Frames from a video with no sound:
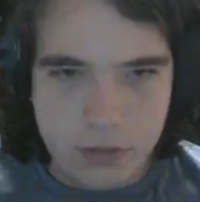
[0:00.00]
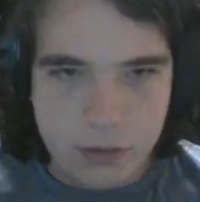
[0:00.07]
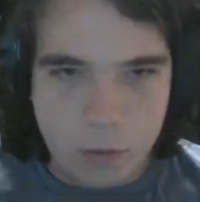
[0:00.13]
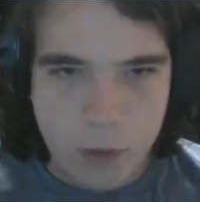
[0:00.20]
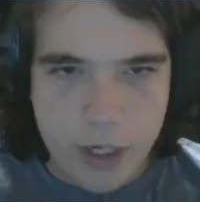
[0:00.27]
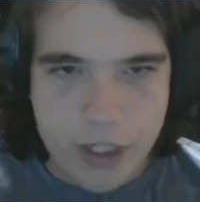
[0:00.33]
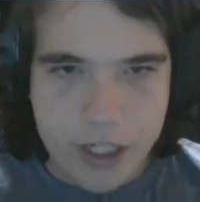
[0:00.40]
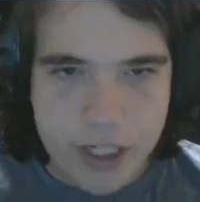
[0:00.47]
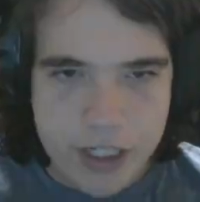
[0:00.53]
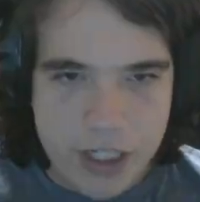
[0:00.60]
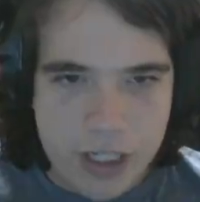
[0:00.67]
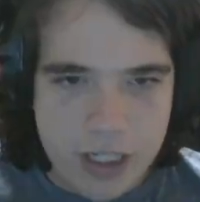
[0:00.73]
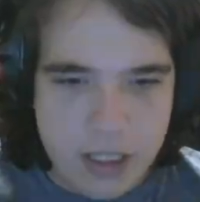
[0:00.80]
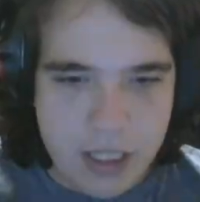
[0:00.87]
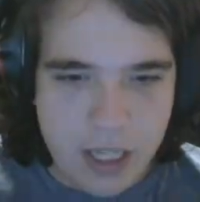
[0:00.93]
which
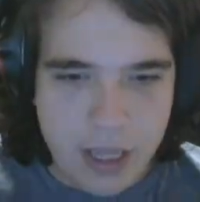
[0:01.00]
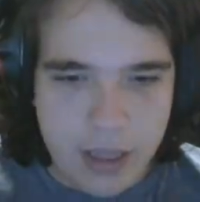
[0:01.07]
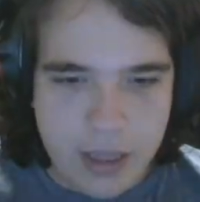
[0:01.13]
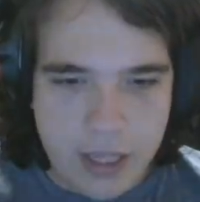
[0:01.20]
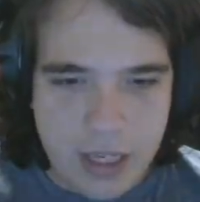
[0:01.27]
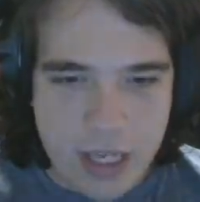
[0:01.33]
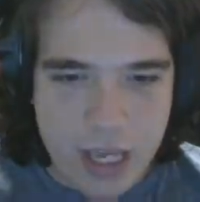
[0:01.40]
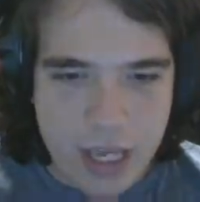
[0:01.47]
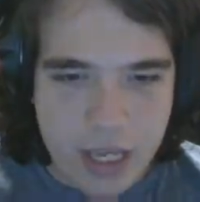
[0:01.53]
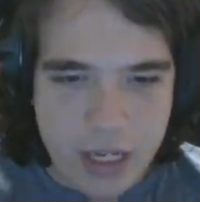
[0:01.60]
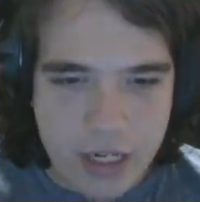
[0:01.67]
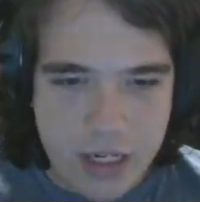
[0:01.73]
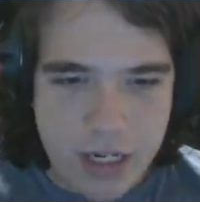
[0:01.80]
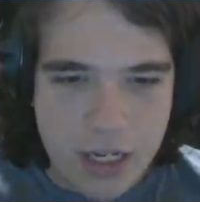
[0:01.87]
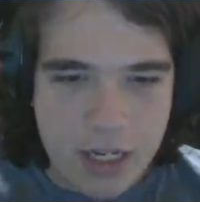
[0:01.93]
isn't the
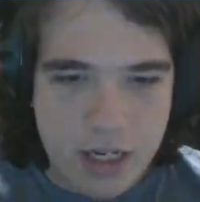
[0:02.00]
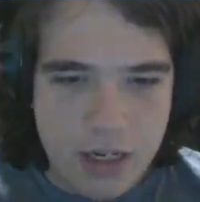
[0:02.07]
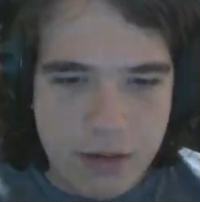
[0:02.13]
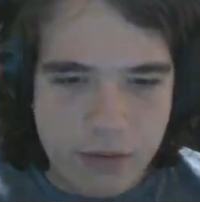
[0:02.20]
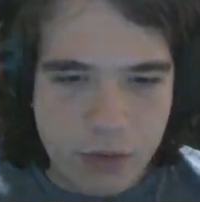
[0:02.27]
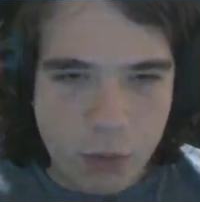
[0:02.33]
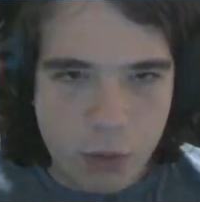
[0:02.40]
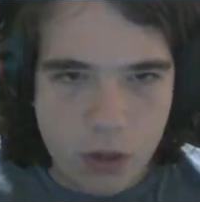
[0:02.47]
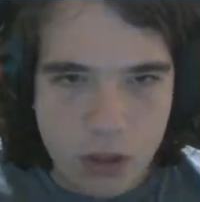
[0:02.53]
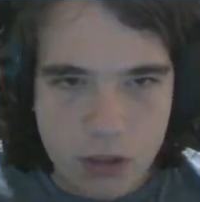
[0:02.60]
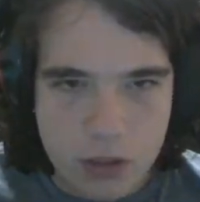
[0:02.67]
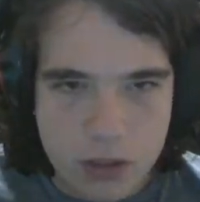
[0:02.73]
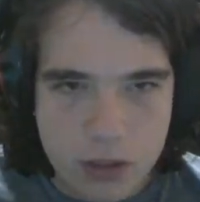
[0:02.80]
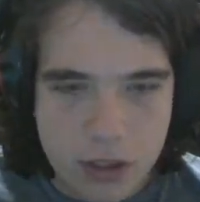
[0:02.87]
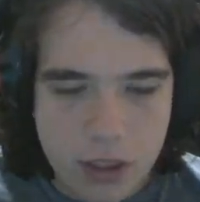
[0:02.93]
end of the
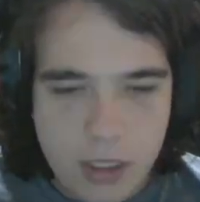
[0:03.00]
world,